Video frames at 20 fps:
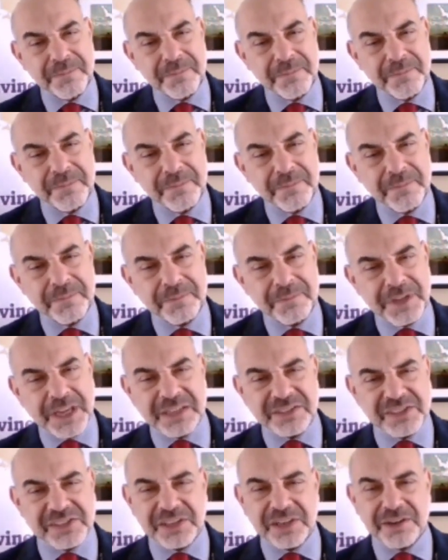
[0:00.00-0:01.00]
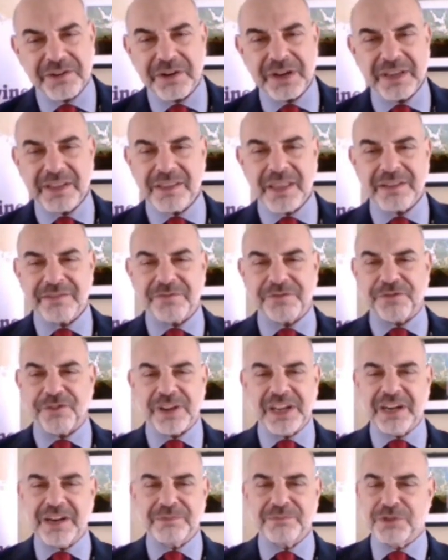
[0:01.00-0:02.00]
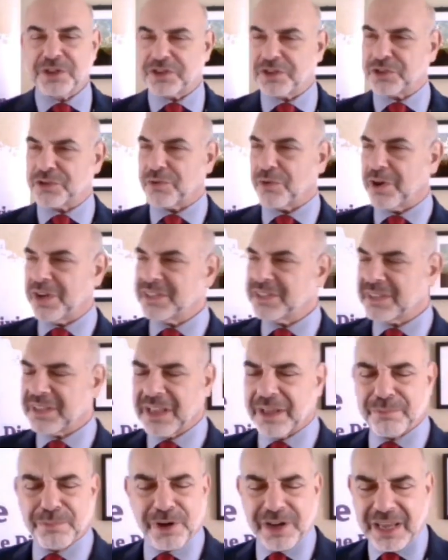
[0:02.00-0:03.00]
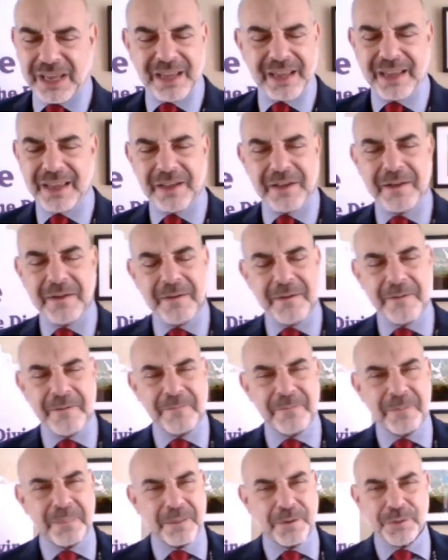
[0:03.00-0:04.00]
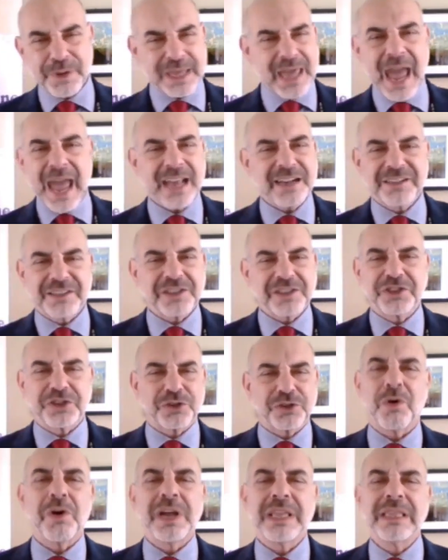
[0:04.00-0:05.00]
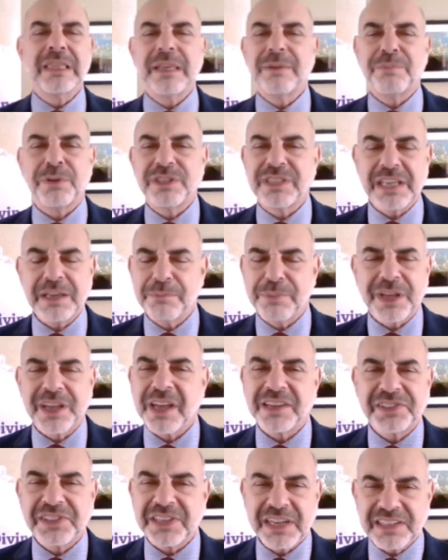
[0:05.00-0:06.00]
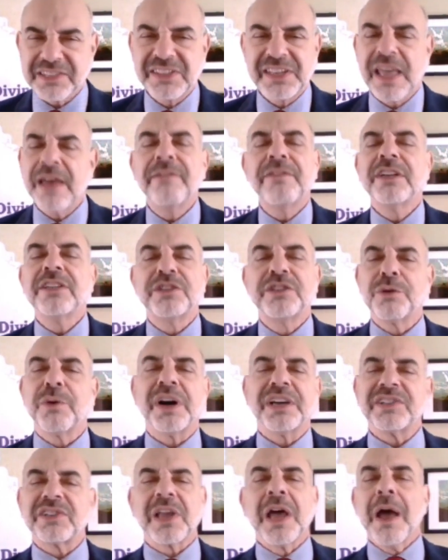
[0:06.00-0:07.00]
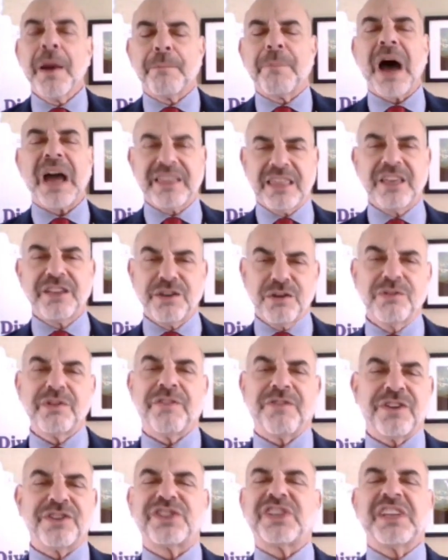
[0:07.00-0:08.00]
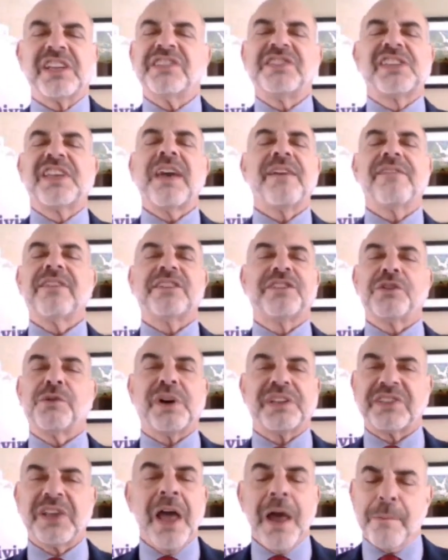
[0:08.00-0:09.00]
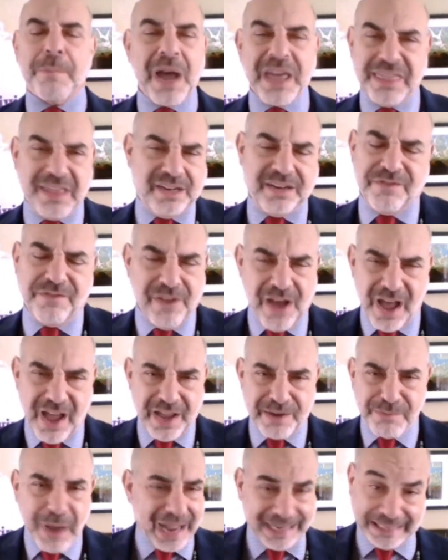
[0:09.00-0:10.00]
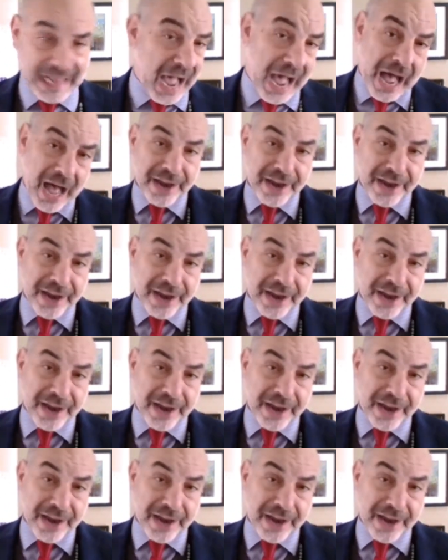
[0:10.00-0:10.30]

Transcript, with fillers: Considering that freedom destroys liberty. We can't destroy liberty because it is given to us by the universe, it is given to us by the divine, by God.